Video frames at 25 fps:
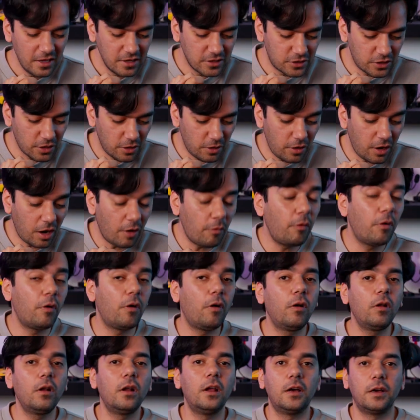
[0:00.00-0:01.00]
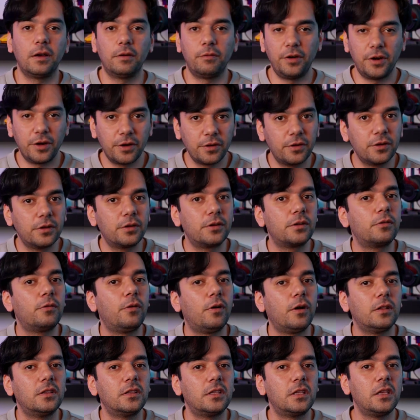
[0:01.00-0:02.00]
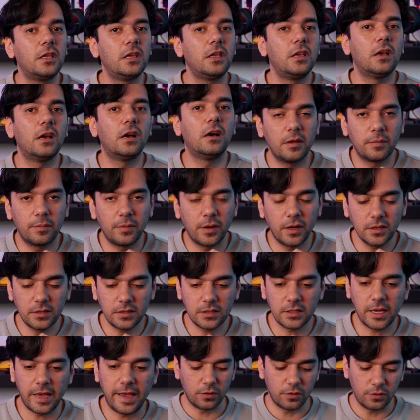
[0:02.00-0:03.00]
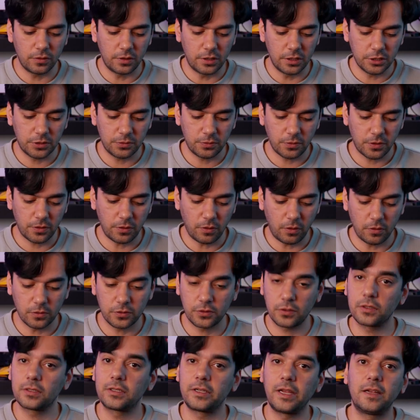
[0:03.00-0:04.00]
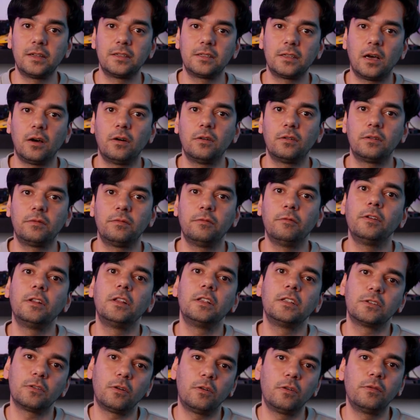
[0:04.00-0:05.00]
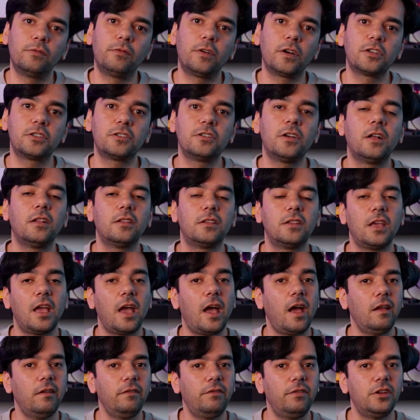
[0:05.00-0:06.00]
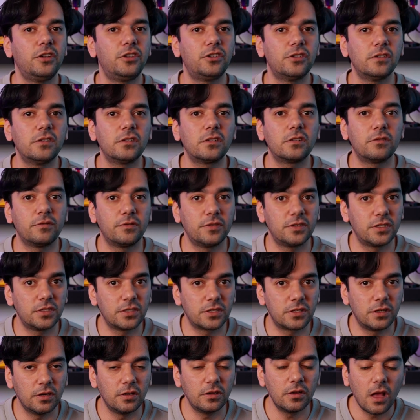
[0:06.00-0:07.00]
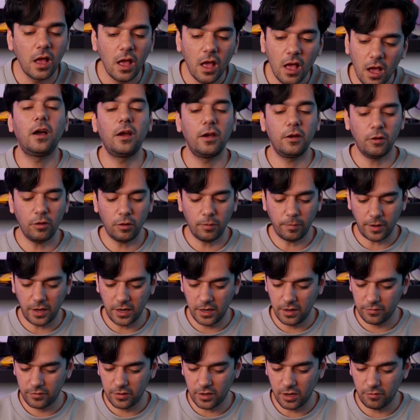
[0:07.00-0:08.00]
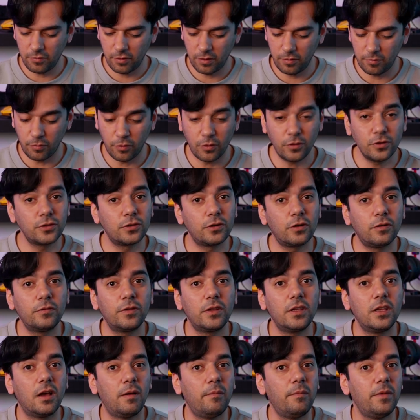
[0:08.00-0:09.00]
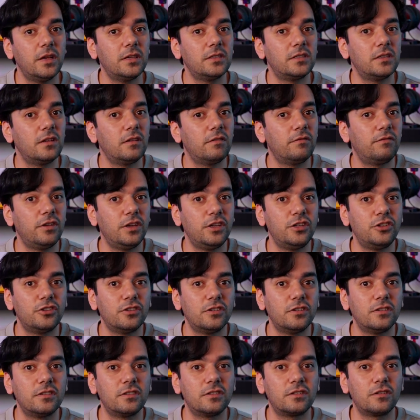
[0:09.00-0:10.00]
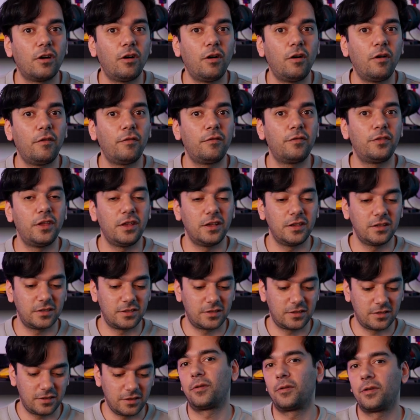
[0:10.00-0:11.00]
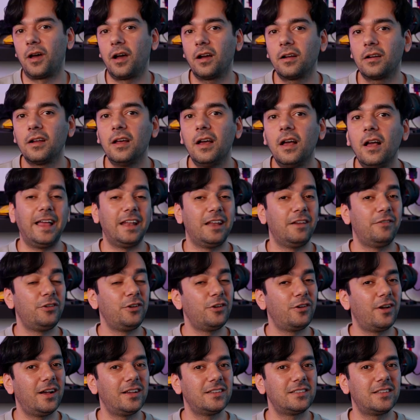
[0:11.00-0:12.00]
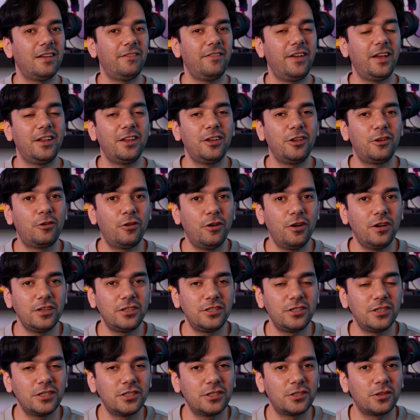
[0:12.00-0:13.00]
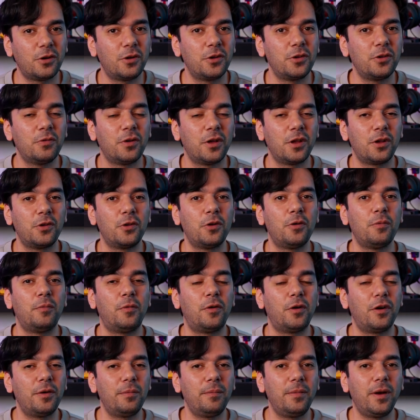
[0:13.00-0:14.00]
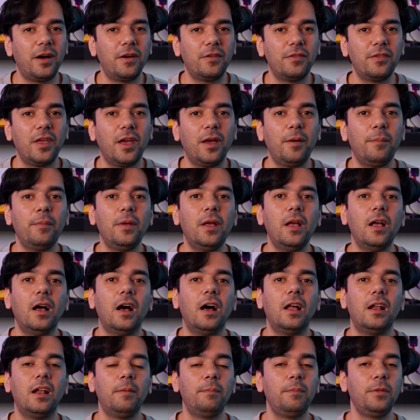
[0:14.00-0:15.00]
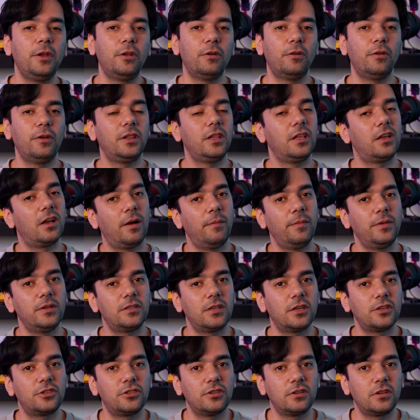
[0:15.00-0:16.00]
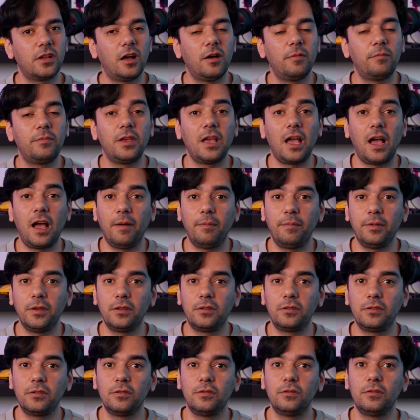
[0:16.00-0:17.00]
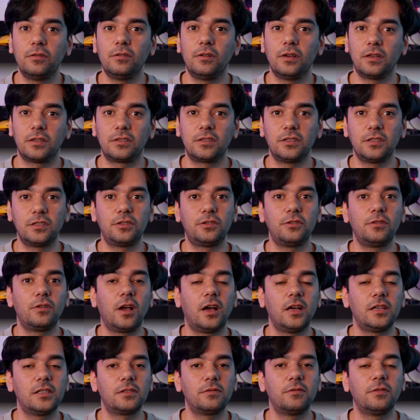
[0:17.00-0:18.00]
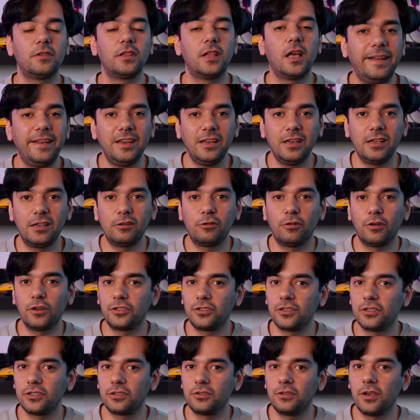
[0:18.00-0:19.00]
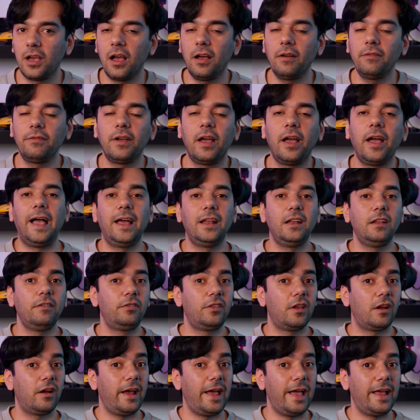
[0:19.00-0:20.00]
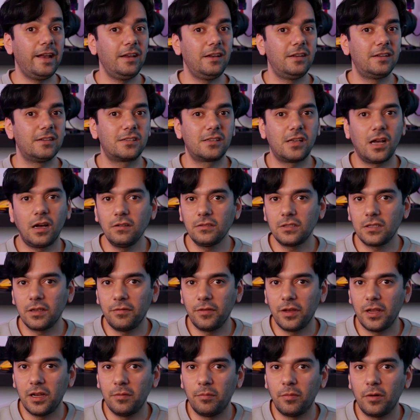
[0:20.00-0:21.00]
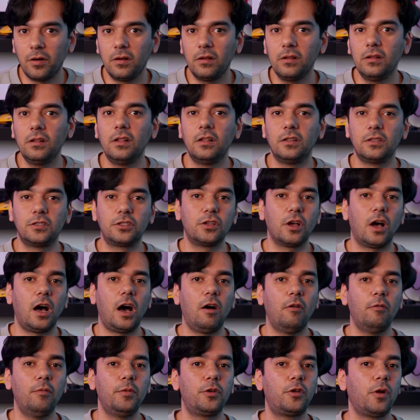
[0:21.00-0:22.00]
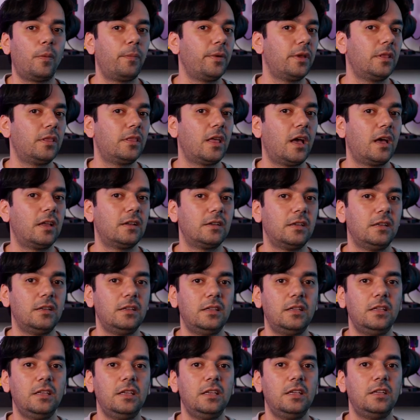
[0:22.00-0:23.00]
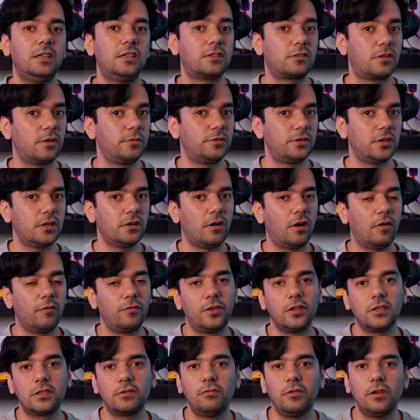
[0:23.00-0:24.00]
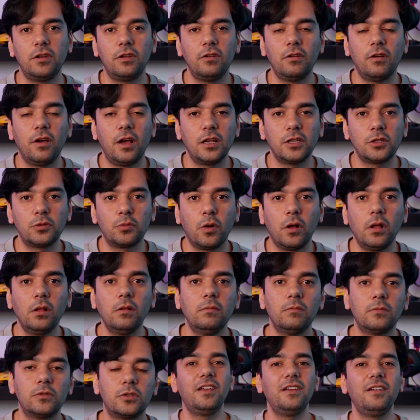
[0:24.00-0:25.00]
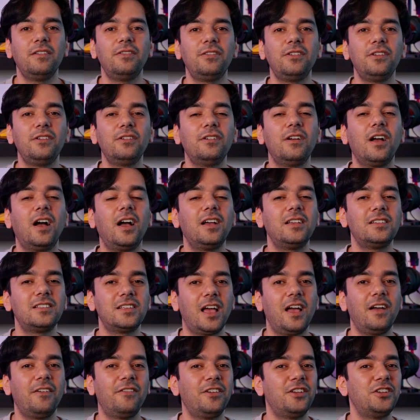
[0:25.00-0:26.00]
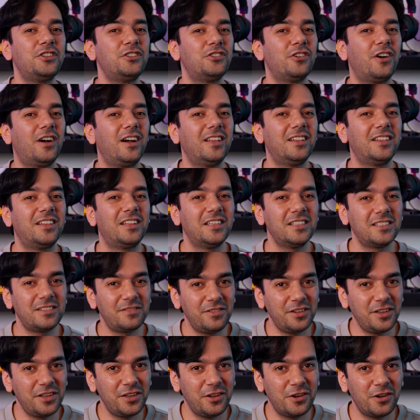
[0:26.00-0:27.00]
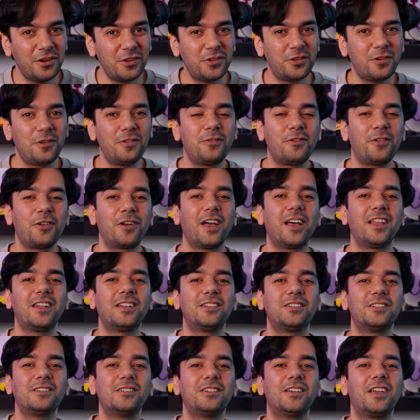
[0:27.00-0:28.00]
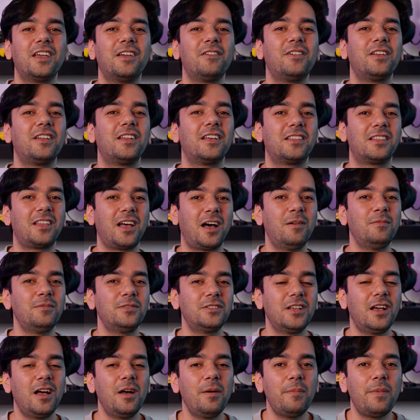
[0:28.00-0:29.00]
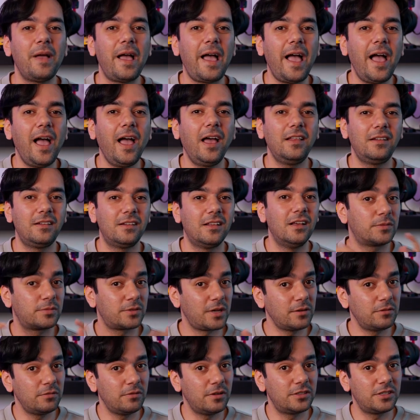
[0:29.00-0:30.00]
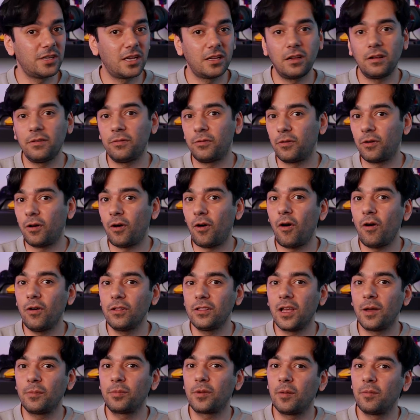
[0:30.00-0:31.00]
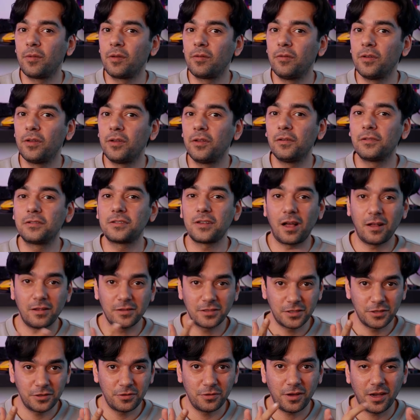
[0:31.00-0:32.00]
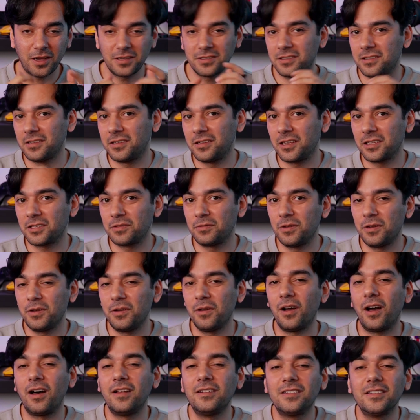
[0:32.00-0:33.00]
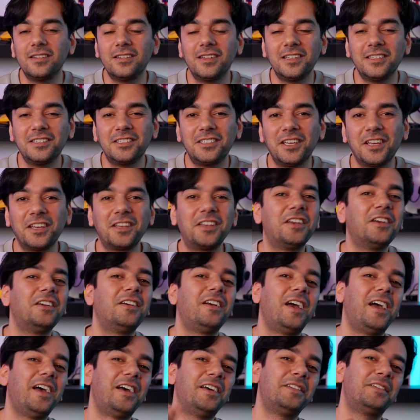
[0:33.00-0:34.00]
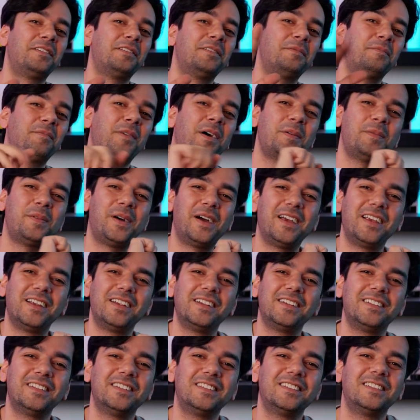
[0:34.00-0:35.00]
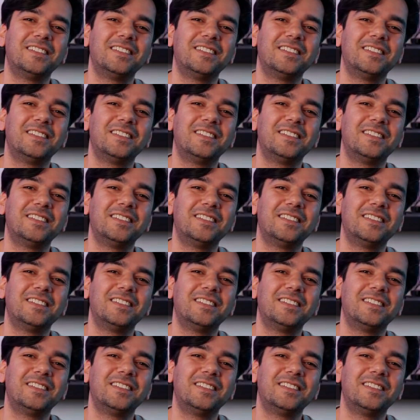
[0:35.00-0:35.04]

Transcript: So overall, a very good quality earbuds. So this one also stands out with its own functionality and features, which is good. I hope I have covered most of the amazing features of this product. And if you guys have any questions or you want to know more about them, let me know in the comment section. I'll be happy to assist you guys with any questions you have. And if there are any discounts available, so I'll be dropping that in the description of this video as well. If you guys have enjoyed this video, don't forget to give it a thumbs up and subscribe to our channel for all the upcoming videos. I'll see you guys in the next video. Until then, take care and bye bye.